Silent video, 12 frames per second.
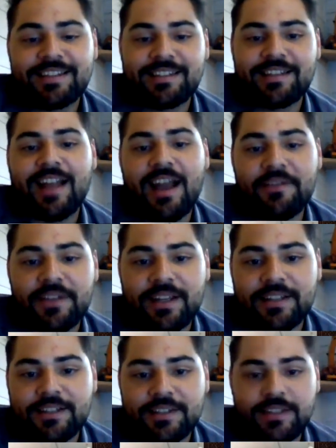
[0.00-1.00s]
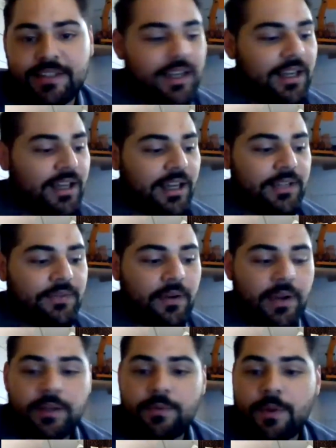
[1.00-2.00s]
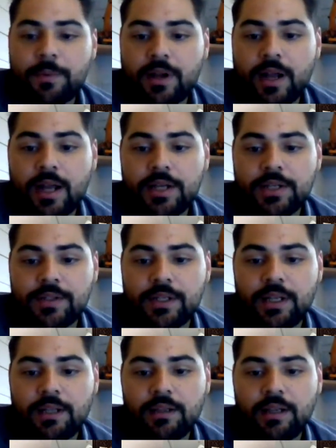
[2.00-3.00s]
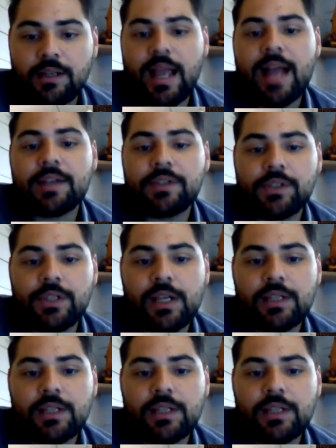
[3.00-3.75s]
having its very good repercussions in AXSChat.